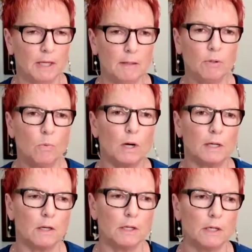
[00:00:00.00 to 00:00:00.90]
people
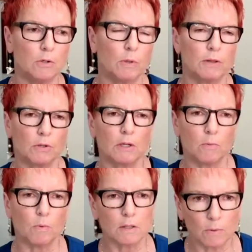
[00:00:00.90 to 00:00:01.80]
want to know what they're going
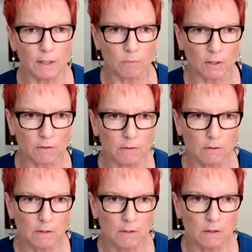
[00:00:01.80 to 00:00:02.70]
to walk away with.
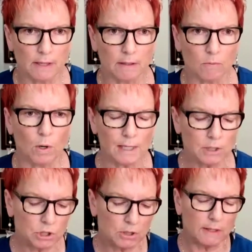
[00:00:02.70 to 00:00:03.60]
Like,
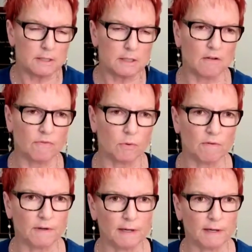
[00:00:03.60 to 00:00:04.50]
why should they take
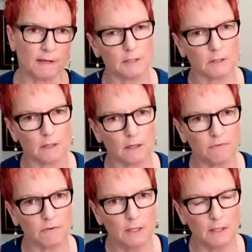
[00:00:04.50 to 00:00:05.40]
4 or 5 days
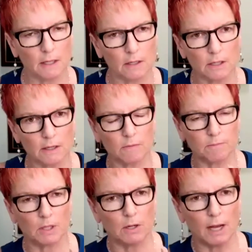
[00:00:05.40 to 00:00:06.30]
off and
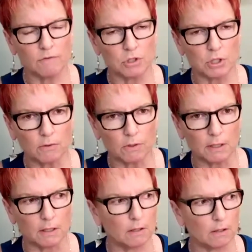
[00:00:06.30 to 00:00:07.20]
have
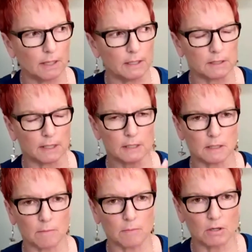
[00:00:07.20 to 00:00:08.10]
childcare and take
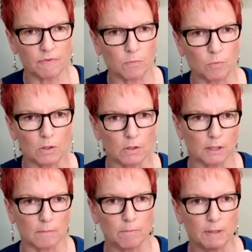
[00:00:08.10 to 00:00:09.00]
time off from
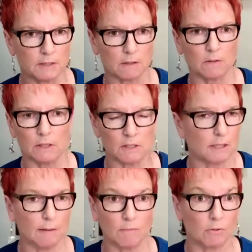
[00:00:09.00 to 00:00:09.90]
work and basically
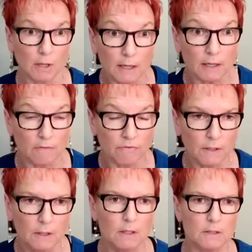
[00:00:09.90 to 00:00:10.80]
stop their life
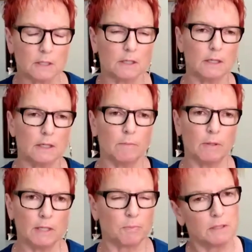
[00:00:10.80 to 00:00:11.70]
to come
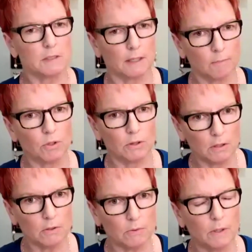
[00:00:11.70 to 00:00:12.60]
and spend time with
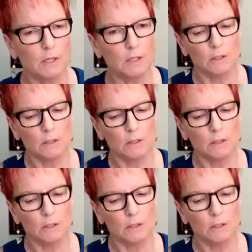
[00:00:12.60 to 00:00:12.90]
you?